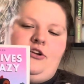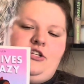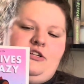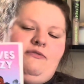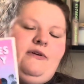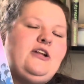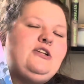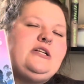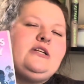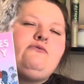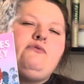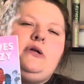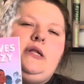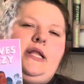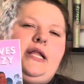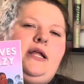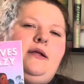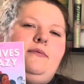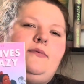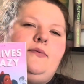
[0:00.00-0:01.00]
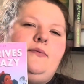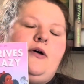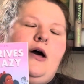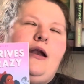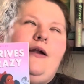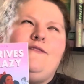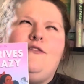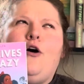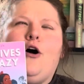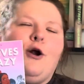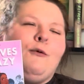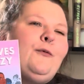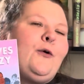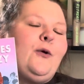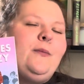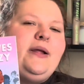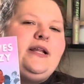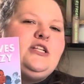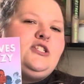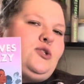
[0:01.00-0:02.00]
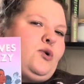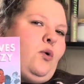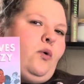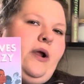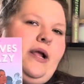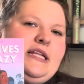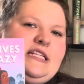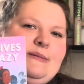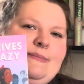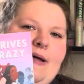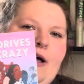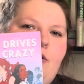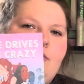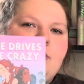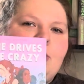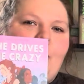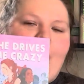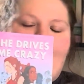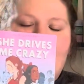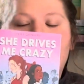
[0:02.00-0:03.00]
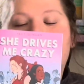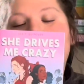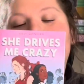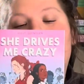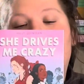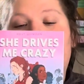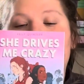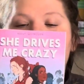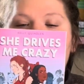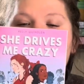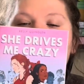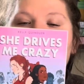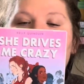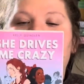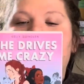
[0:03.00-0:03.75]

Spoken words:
She writes really kind of heartwarming stories about queer girls.